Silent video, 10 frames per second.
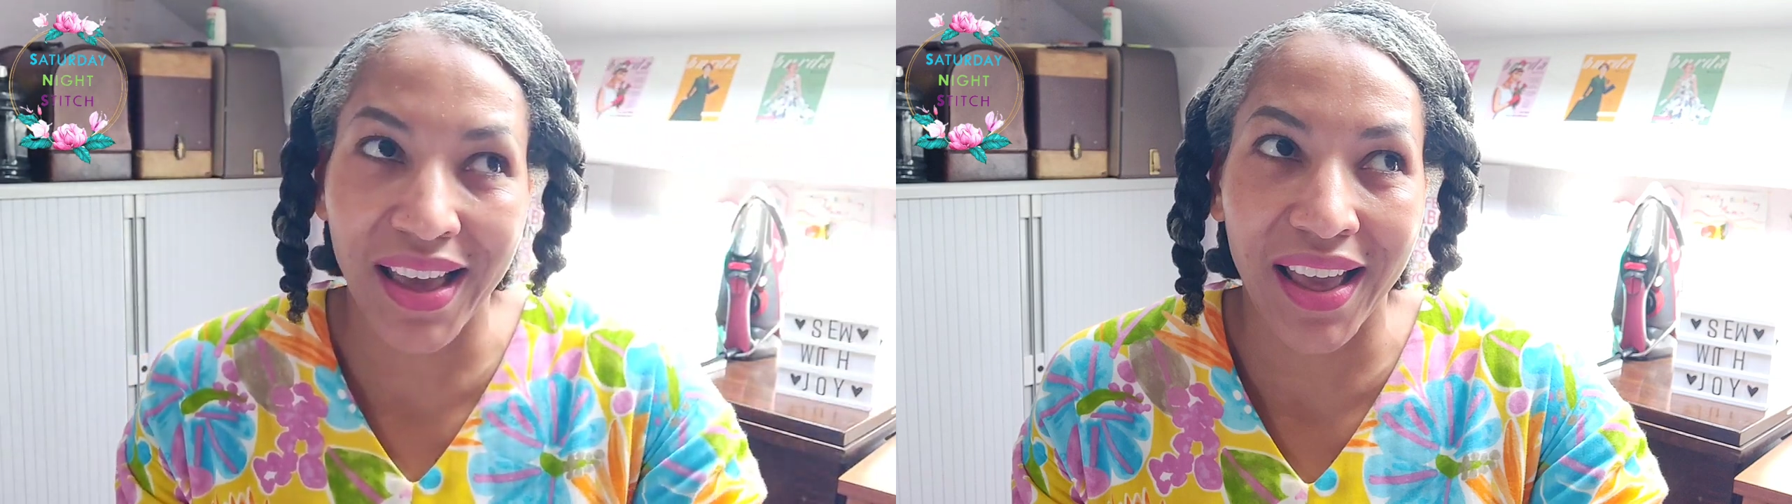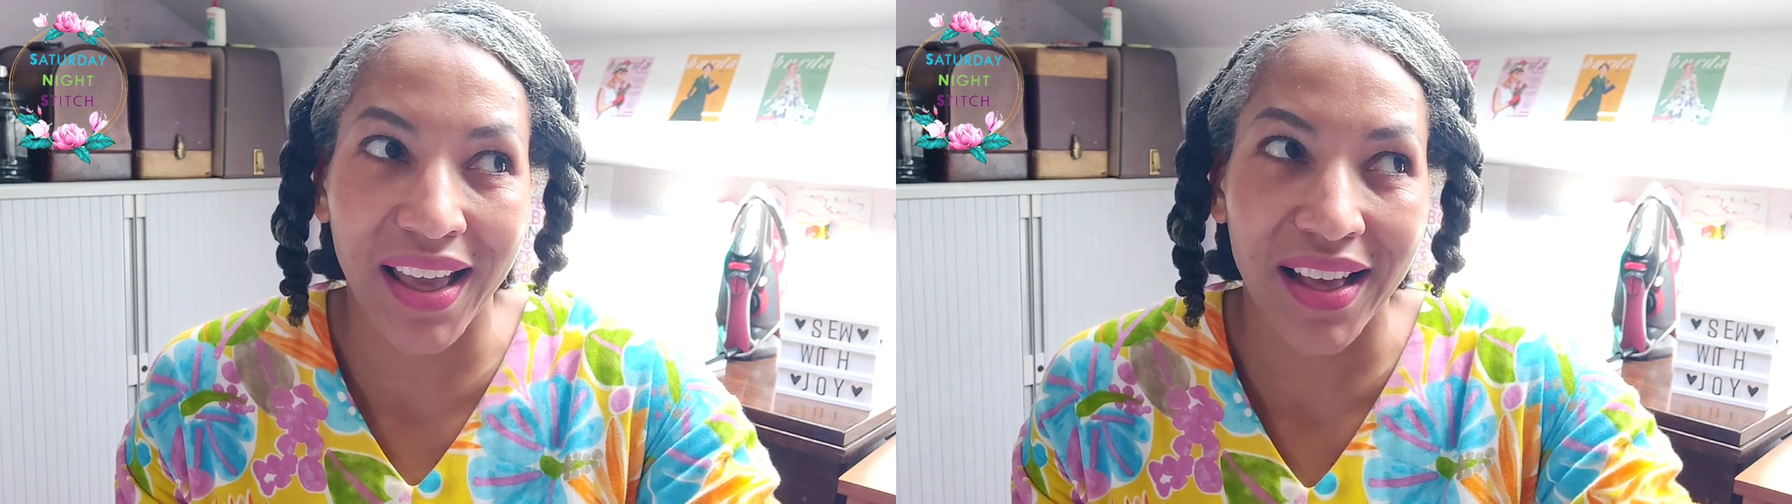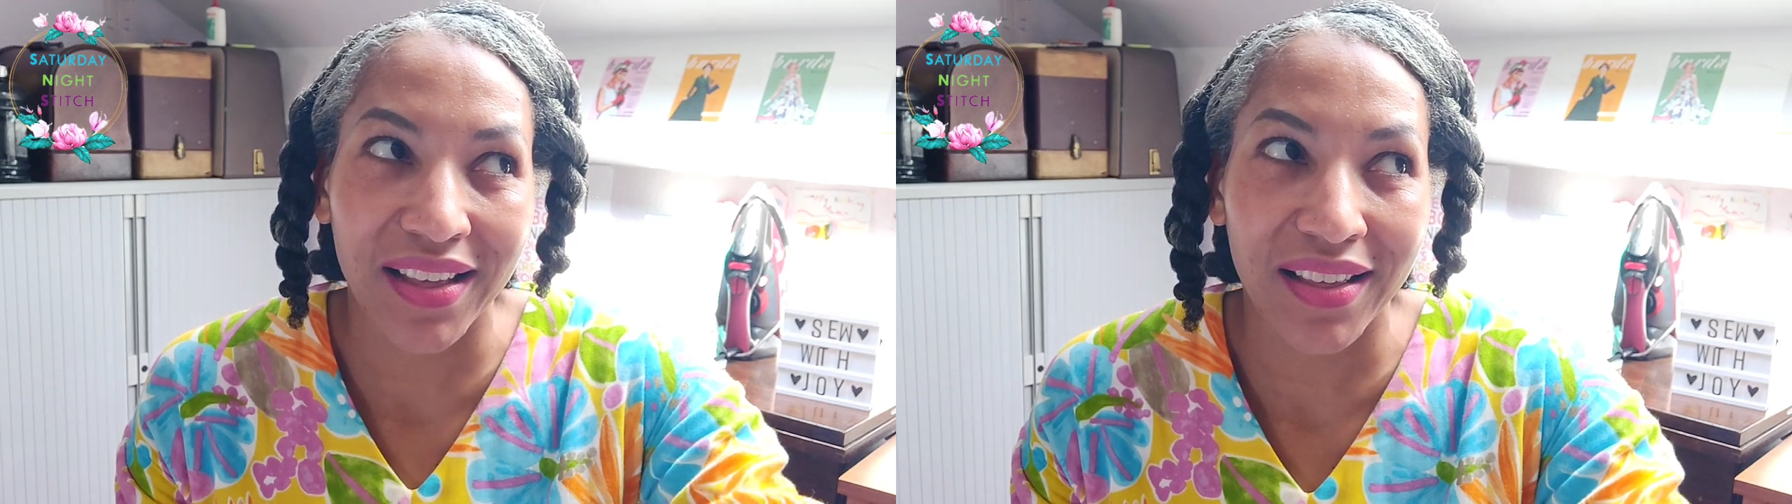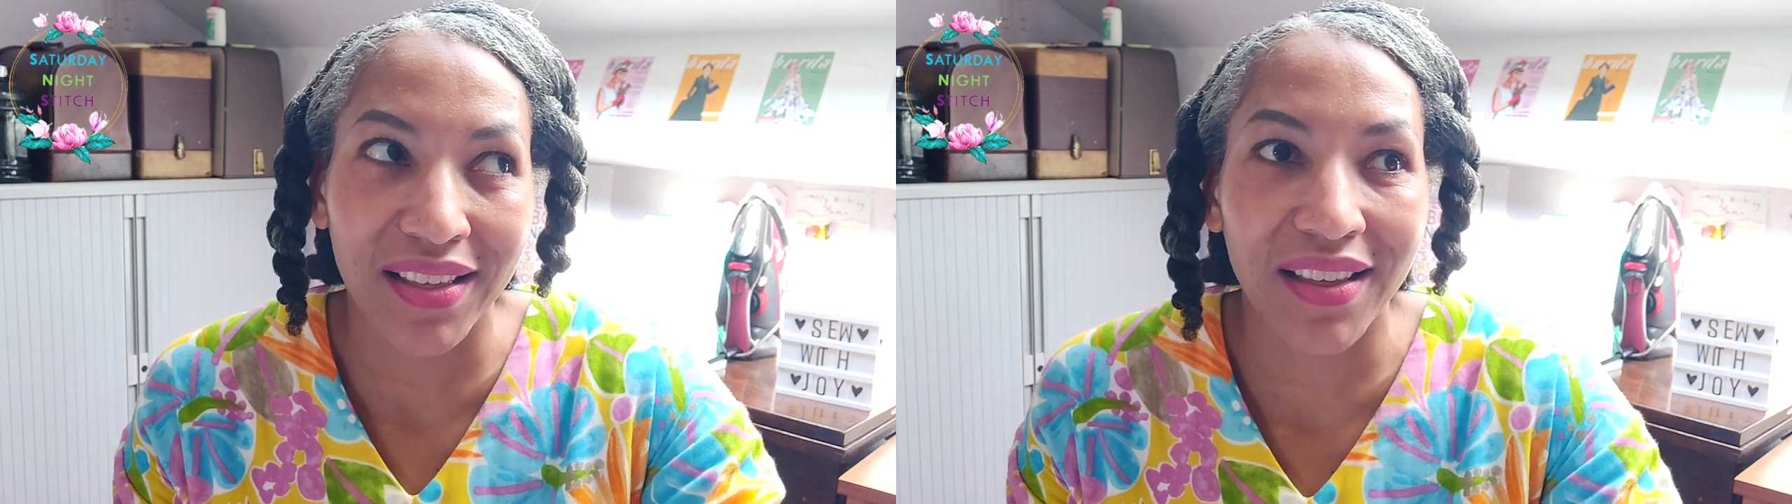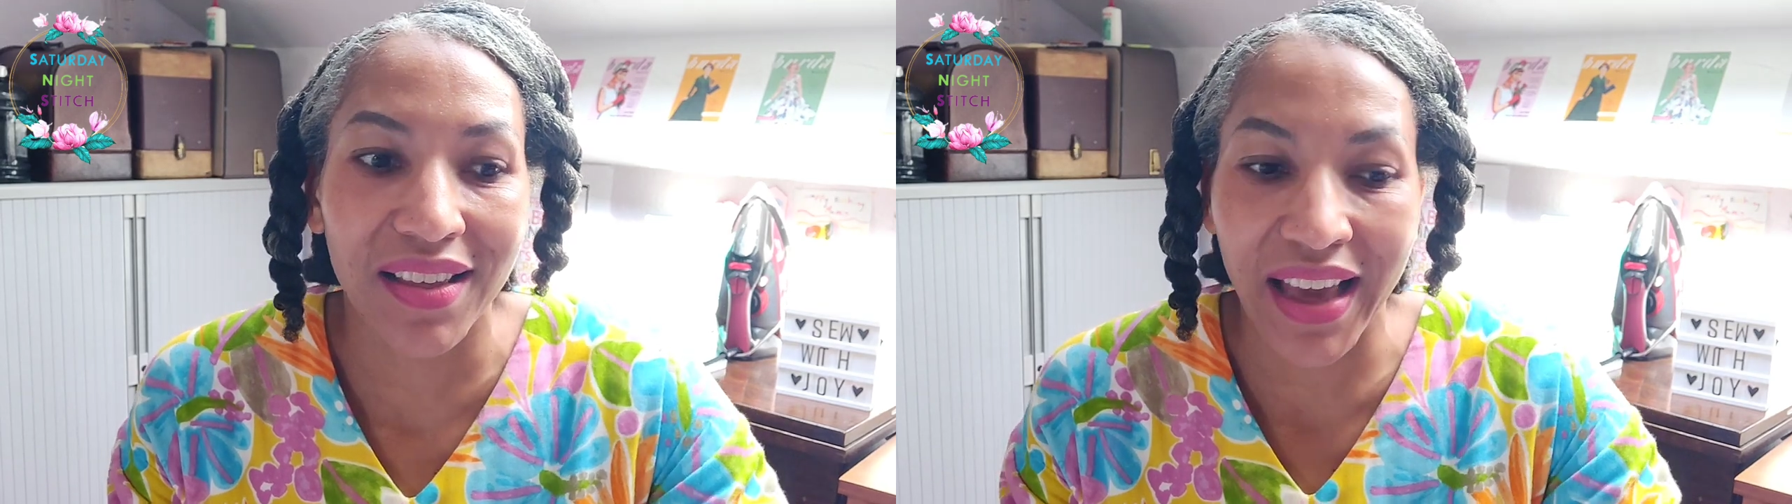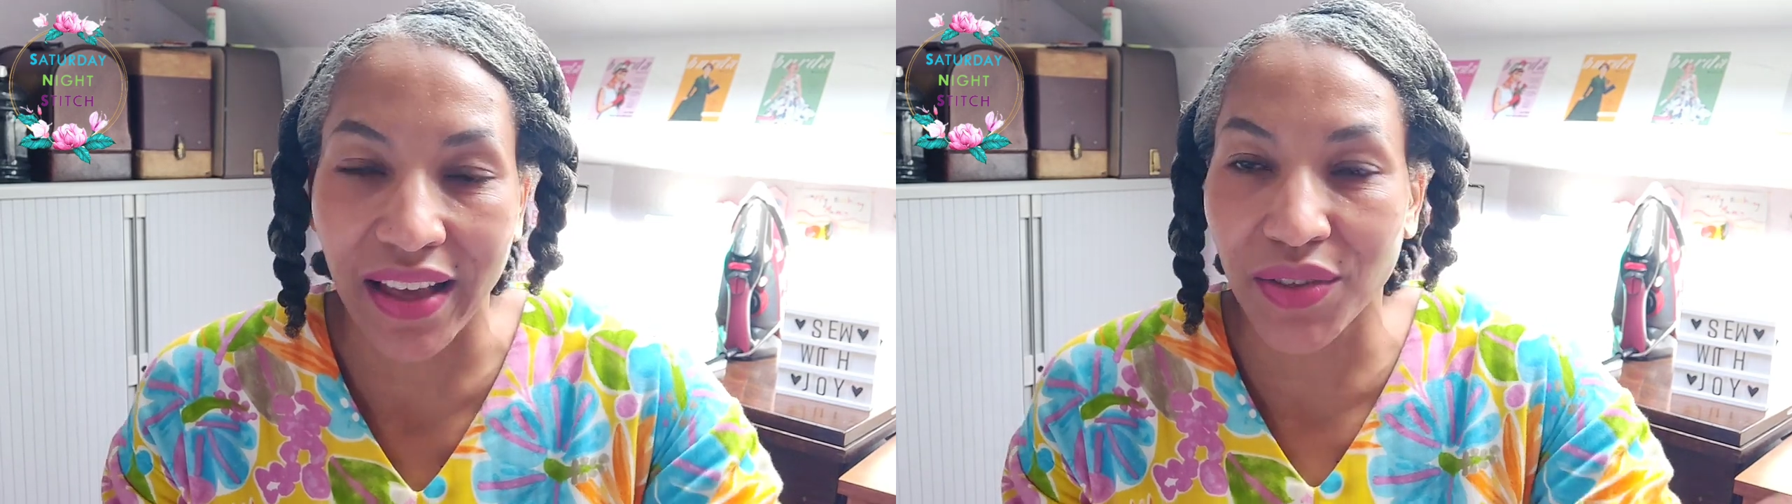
and yeah,